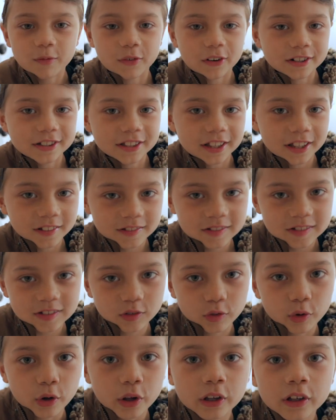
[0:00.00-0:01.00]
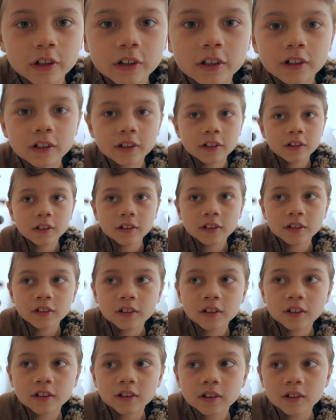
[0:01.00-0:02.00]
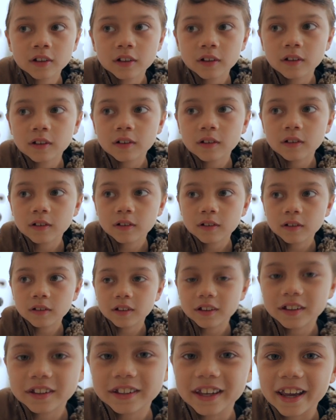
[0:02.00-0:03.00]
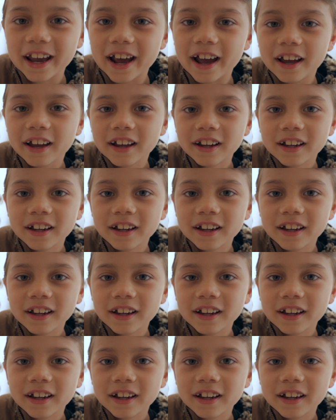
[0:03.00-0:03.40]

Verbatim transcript: first day of school. Yeah, you excited? Yeah.